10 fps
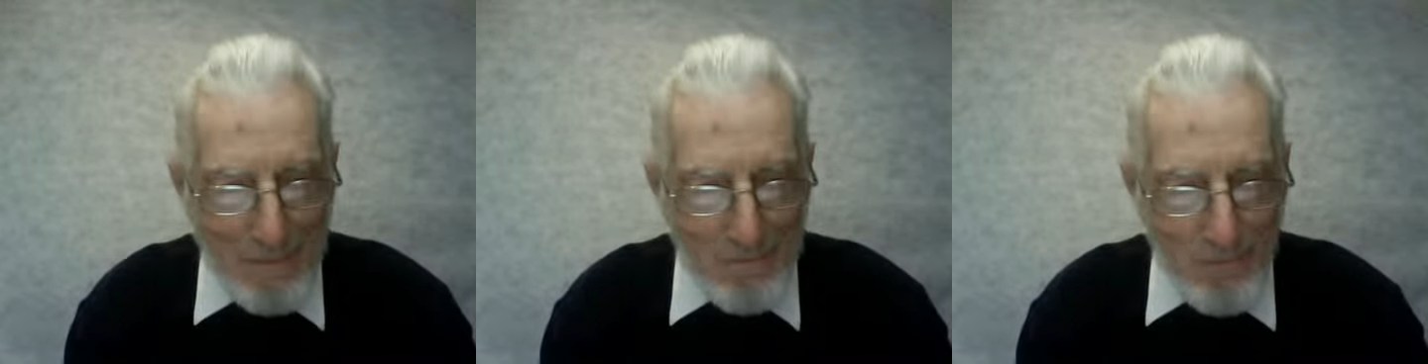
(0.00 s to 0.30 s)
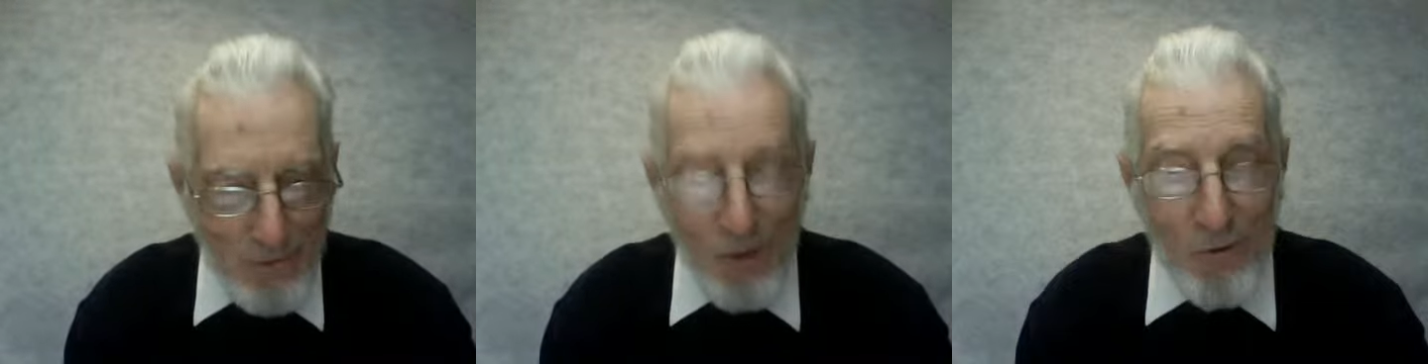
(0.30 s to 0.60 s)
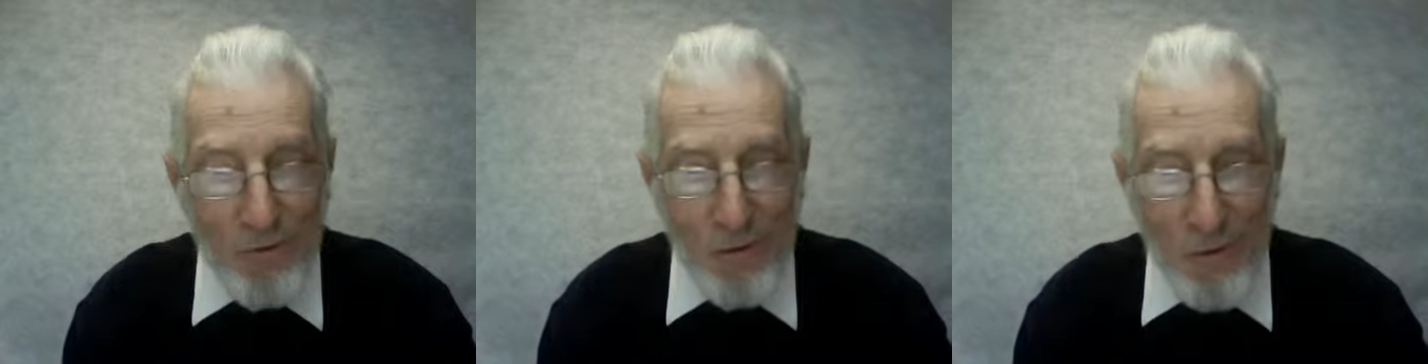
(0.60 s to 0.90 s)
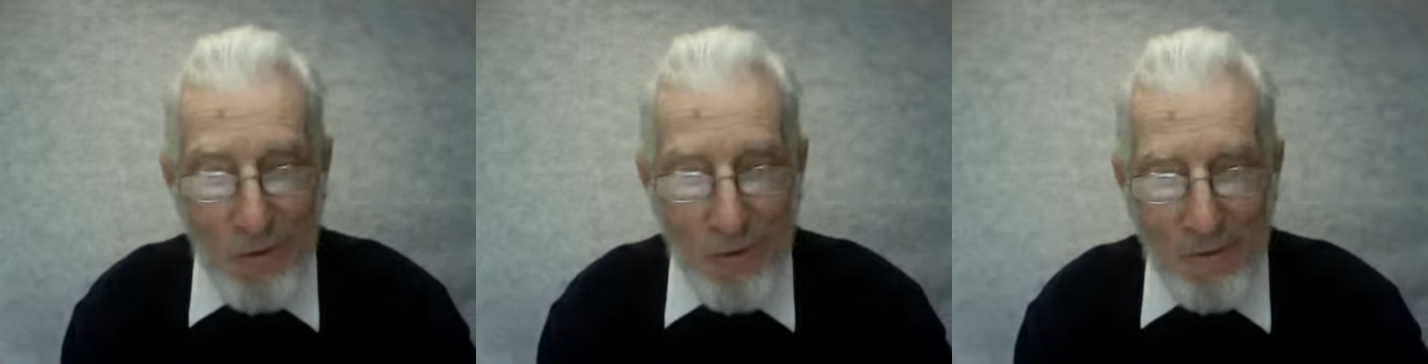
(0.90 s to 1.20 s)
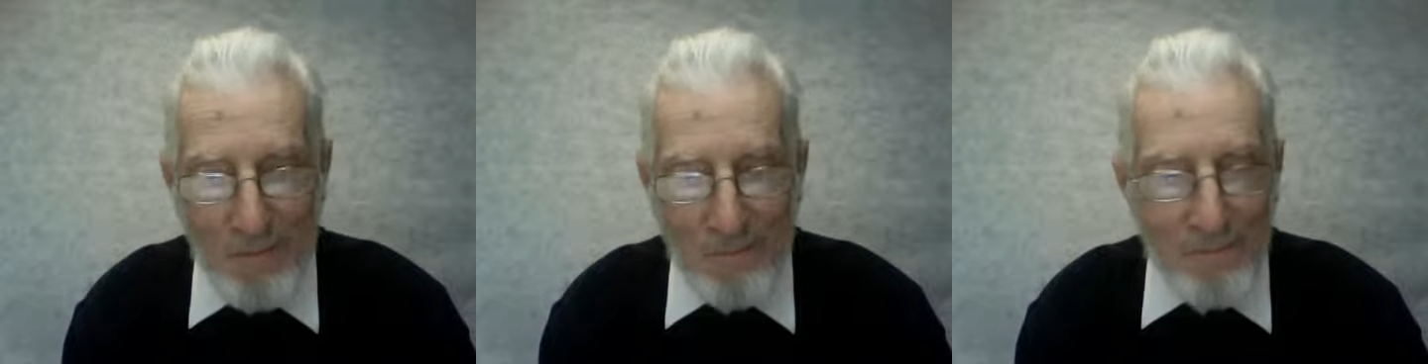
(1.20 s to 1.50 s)
justice,
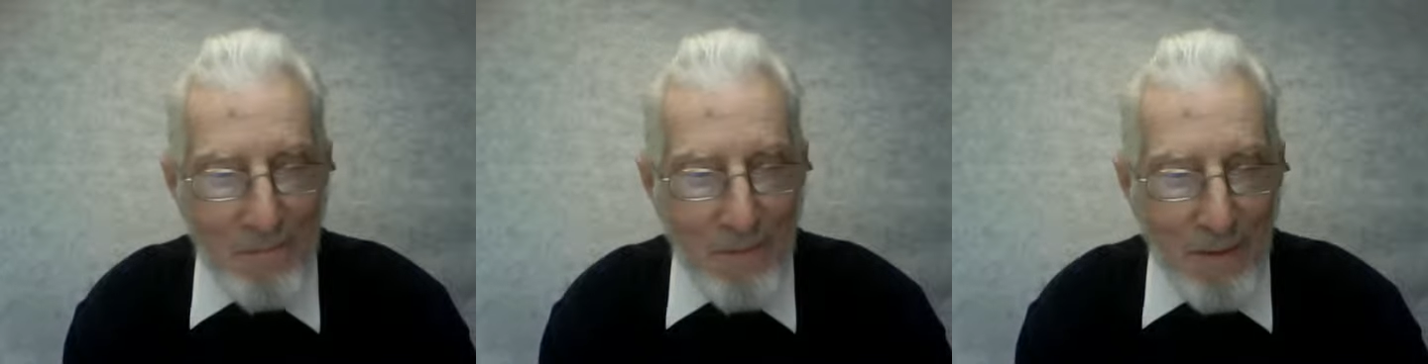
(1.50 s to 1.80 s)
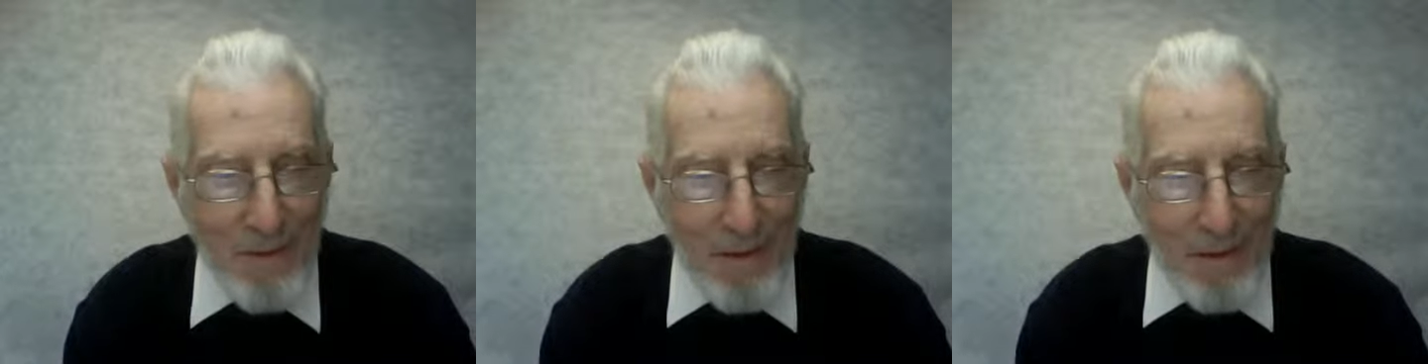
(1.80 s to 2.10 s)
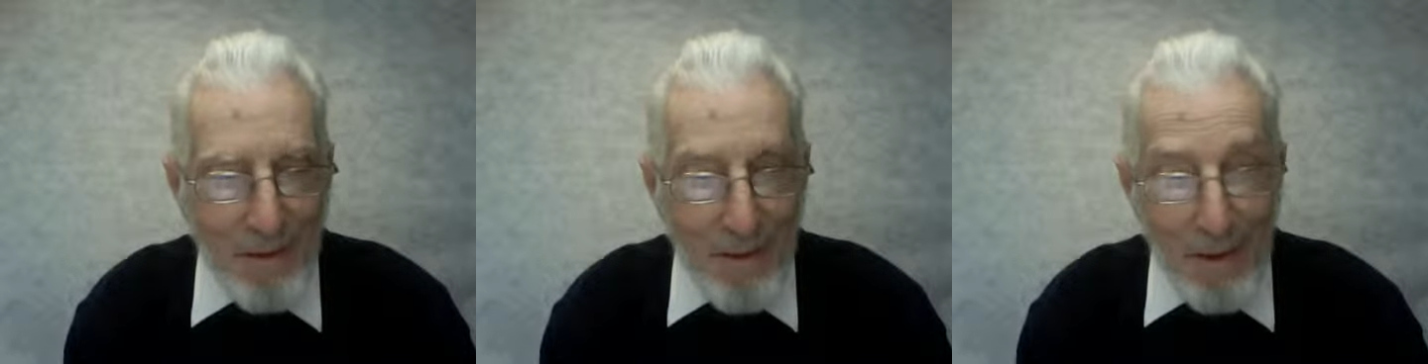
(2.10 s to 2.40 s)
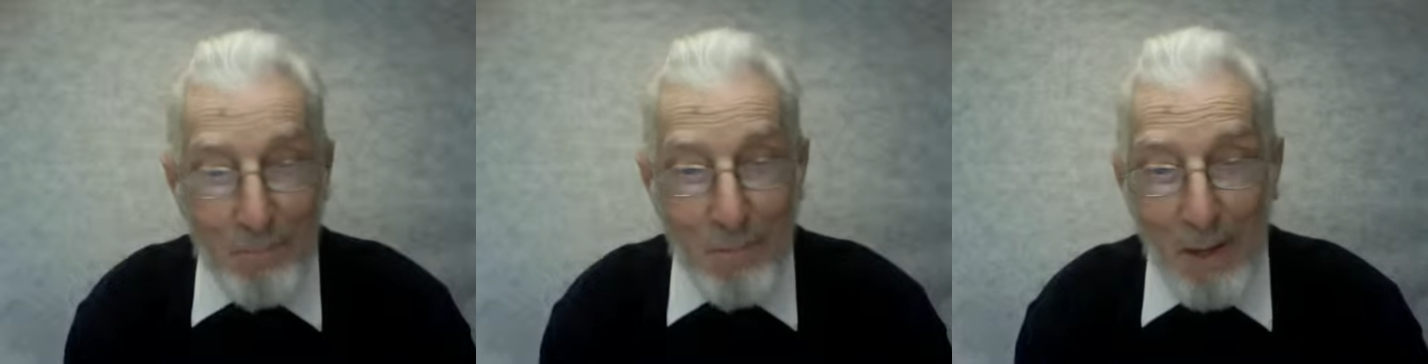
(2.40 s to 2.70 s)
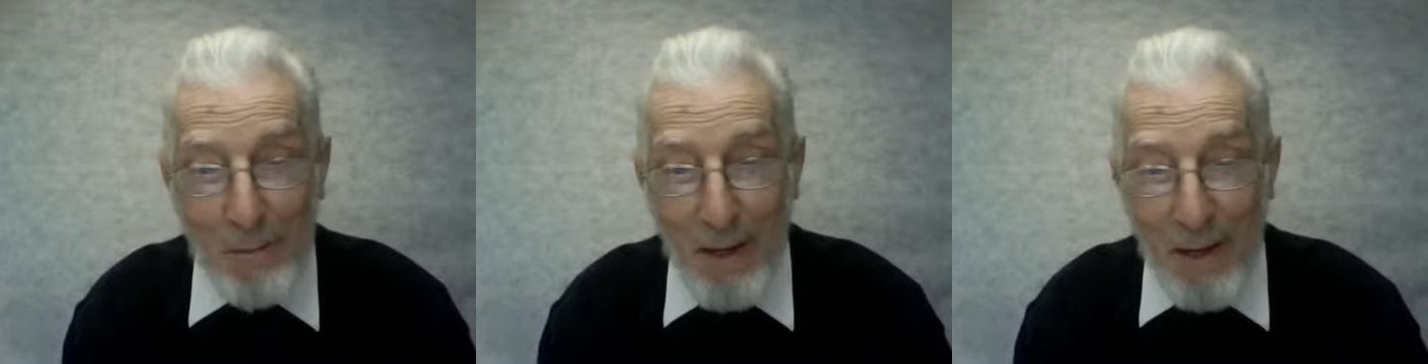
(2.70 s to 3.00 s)
and
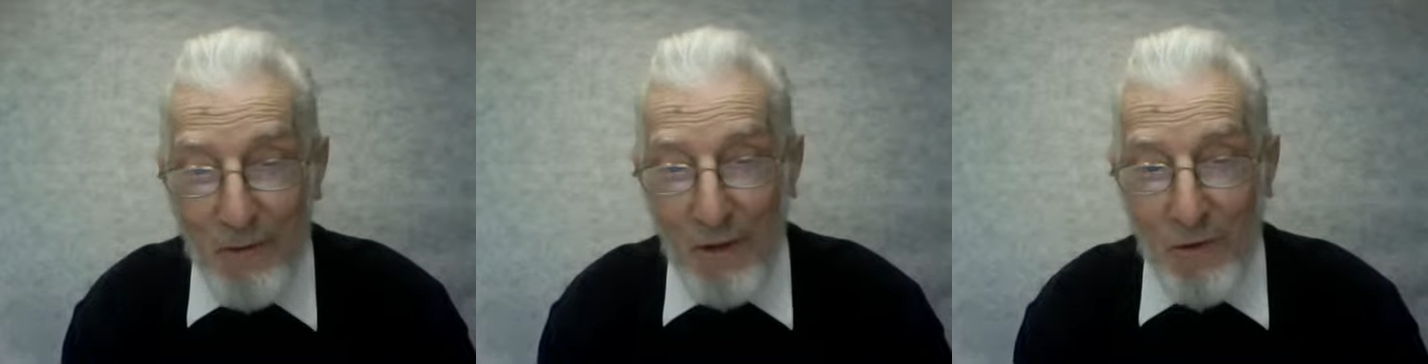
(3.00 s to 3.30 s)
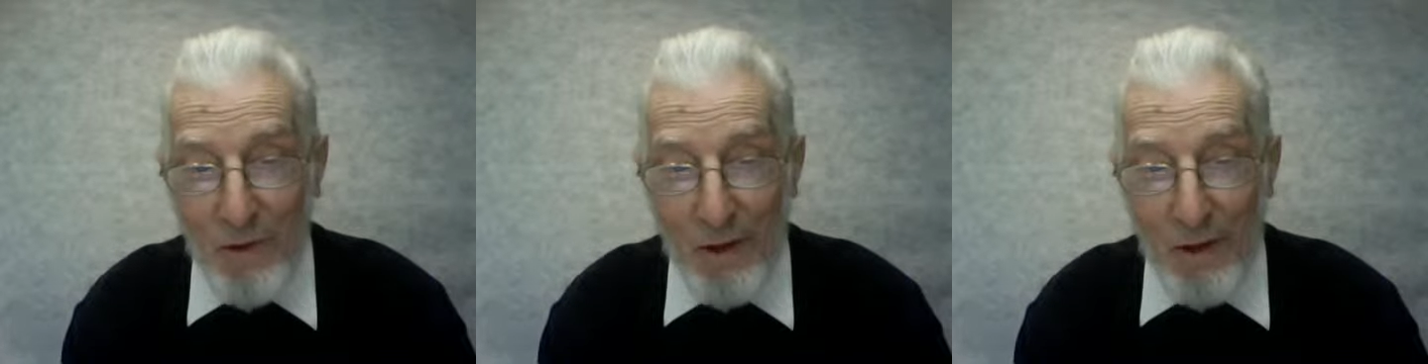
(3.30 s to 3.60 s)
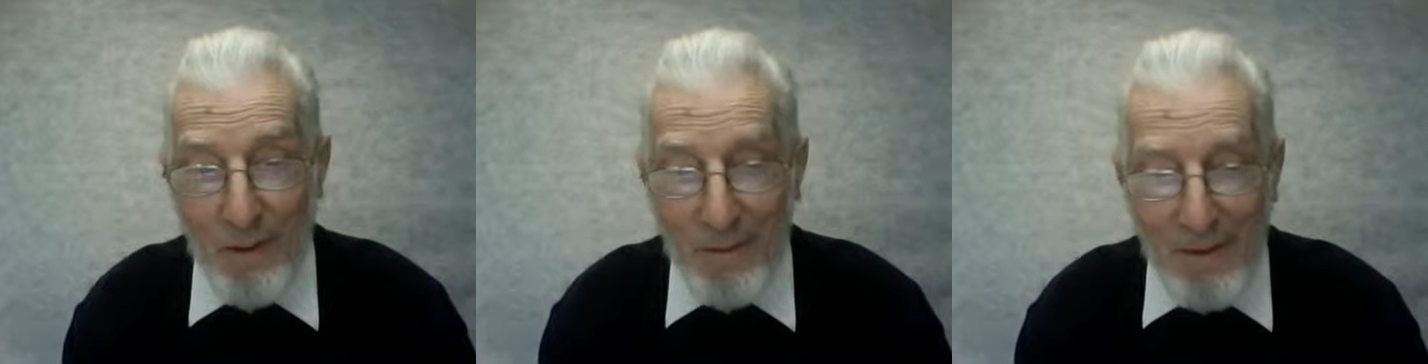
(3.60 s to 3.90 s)
maybe, as they say,